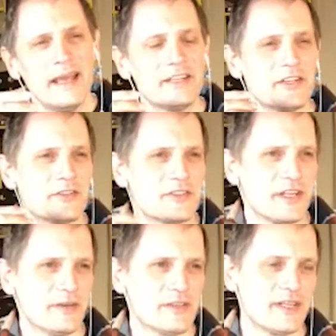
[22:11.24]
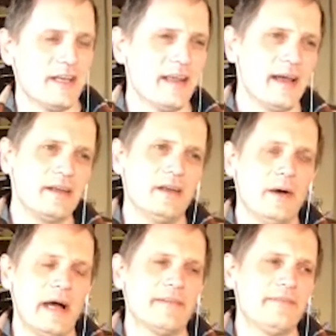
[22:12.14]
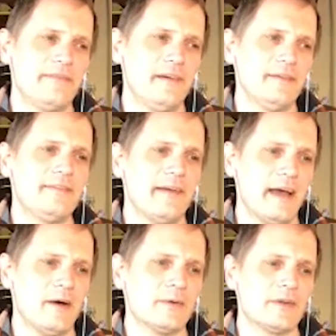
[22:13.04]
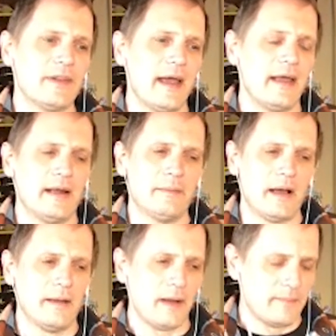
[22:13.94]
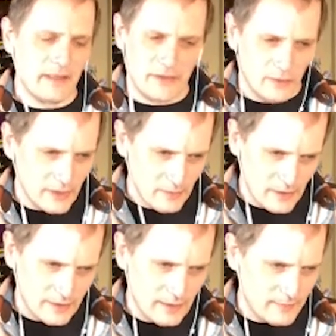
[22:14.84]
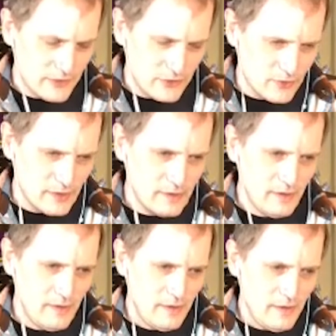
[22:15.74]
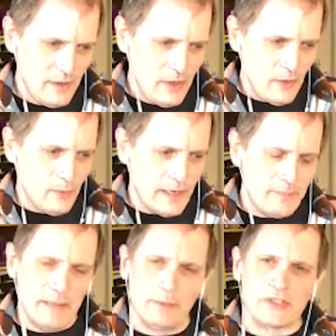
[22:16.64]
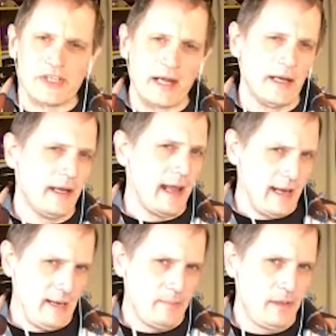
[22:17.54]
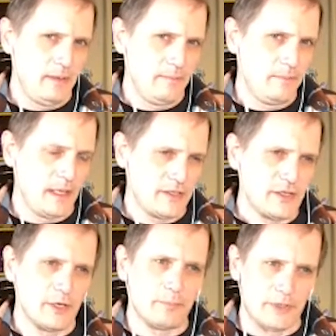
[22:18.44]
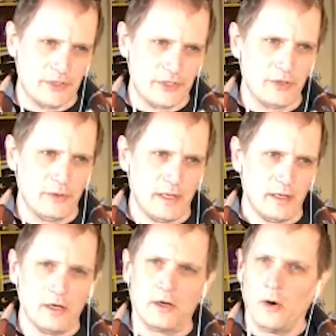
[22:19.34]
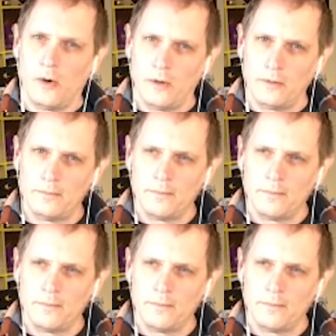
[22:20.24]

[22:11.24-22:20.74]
It's interesting you say that. You know, I've found that, and I'm not the only one, I'm sure. When people set an aim and start pursuing a goal,